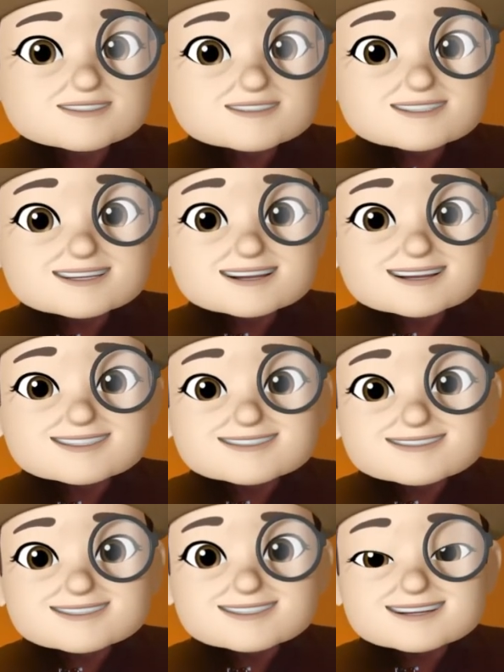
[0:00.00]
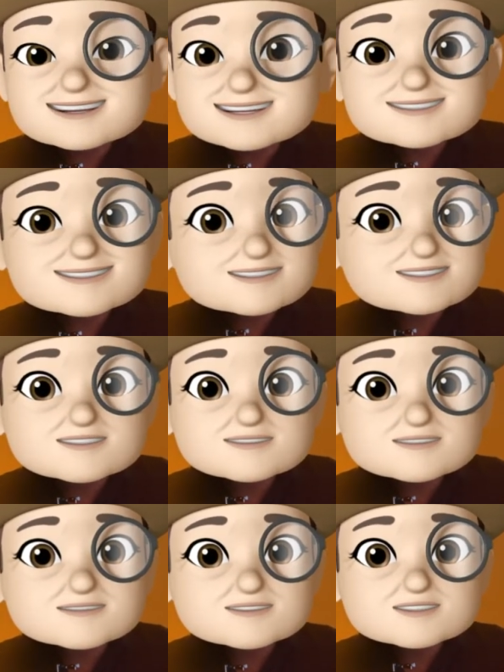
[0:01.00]
And I got to tell
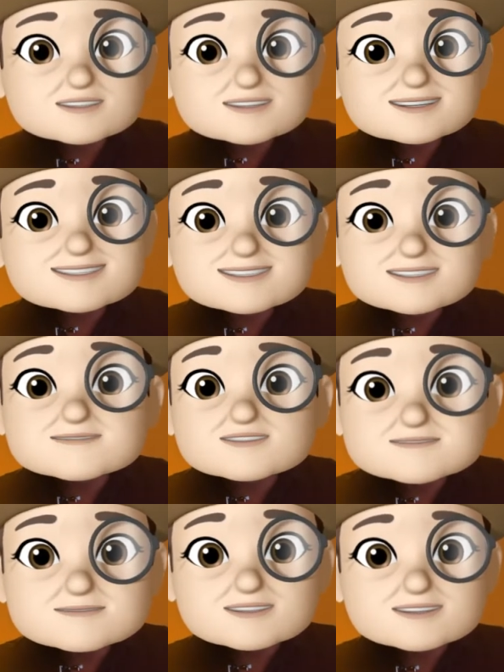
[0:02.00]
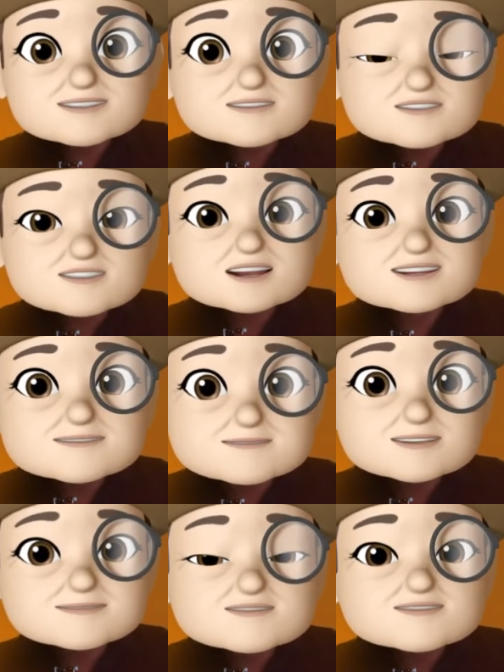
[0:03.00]
you, it seemed to me there were a lot of
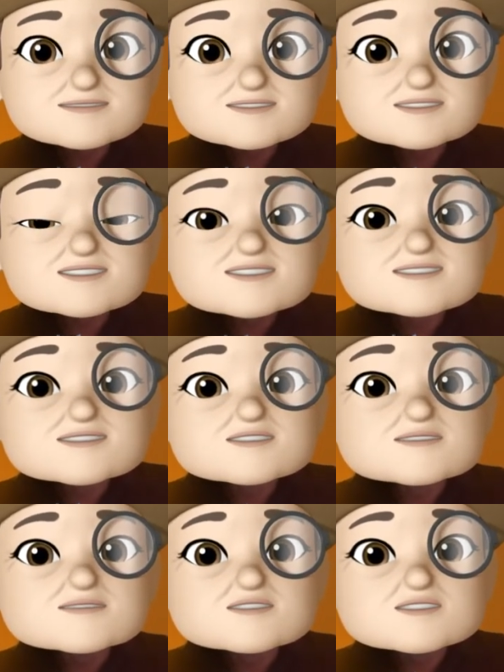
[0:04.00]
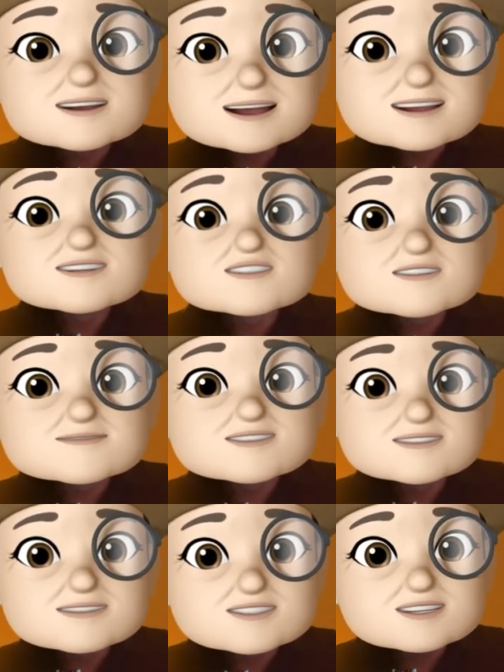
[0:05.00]
people who were
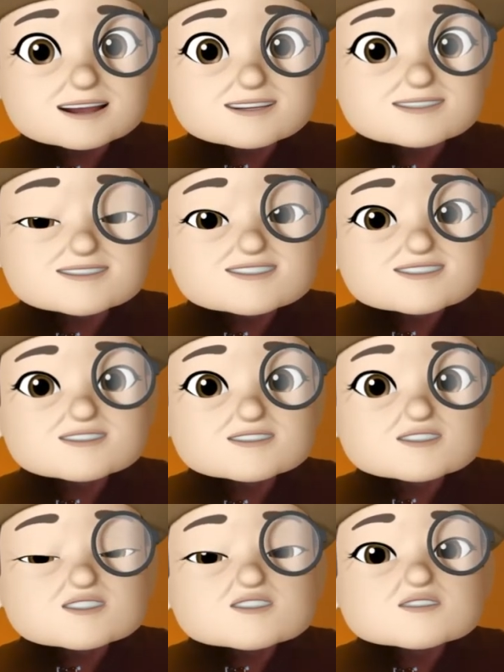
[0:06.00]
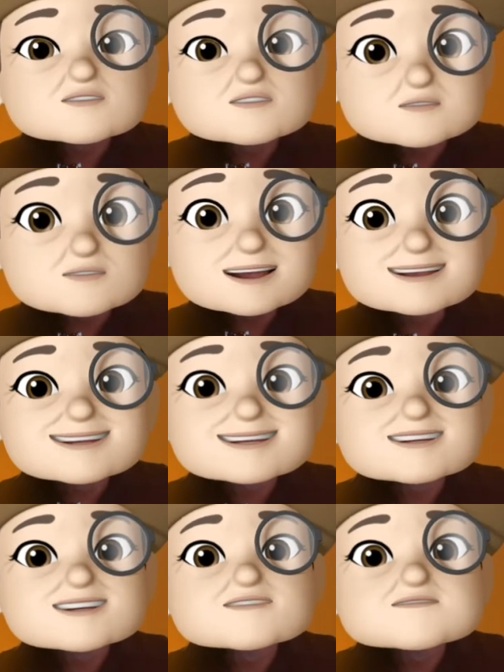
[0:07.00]
economically challenged who were
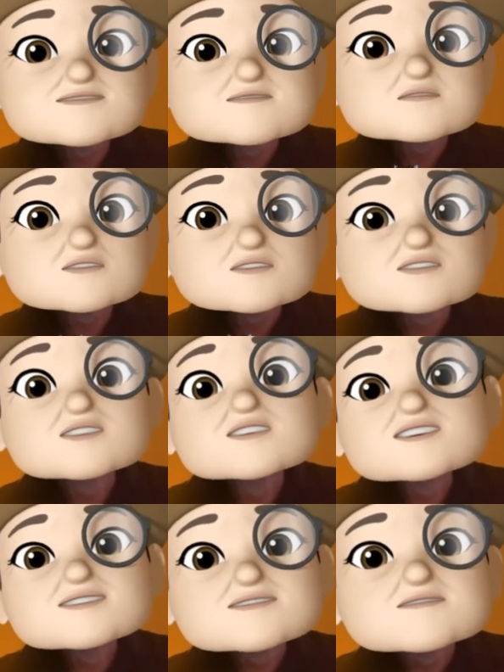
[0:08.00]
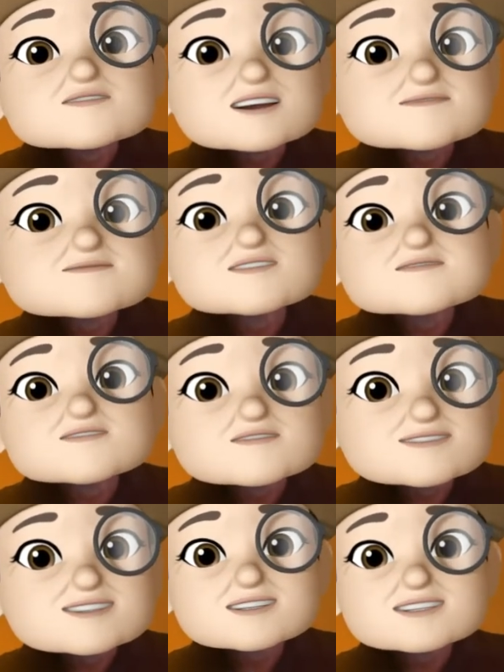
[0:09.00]
waiting for the $500 or
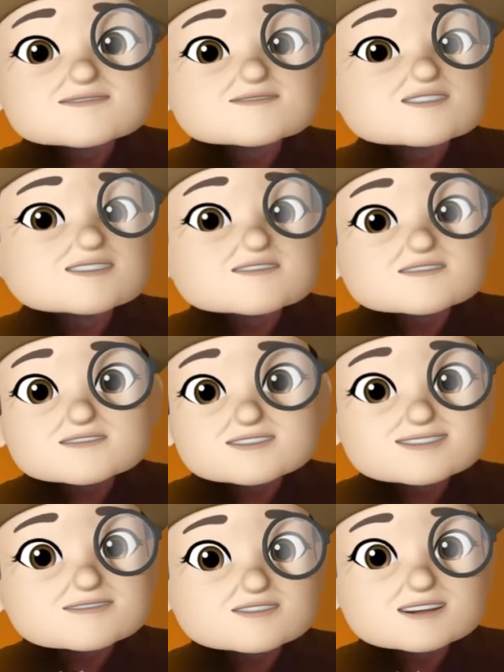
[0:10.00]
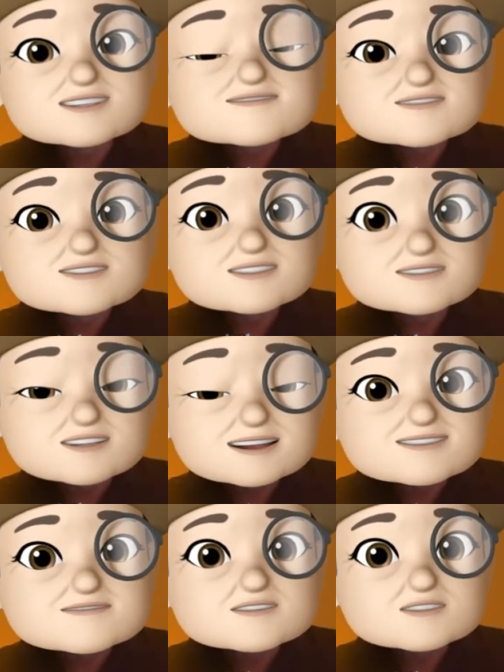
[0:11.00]
$600 or $700
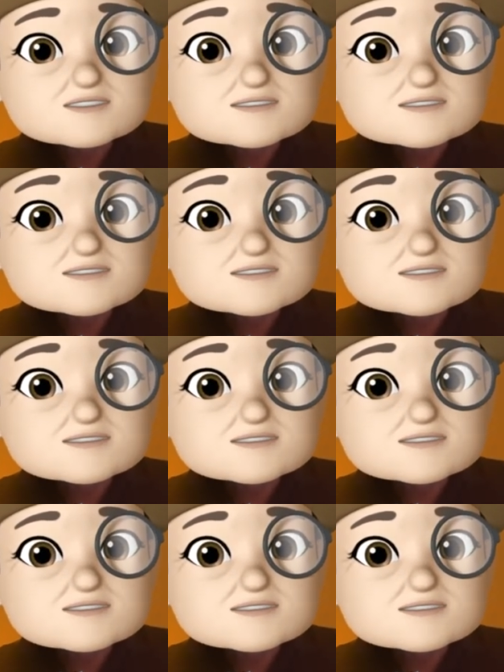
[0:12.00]
iPhone.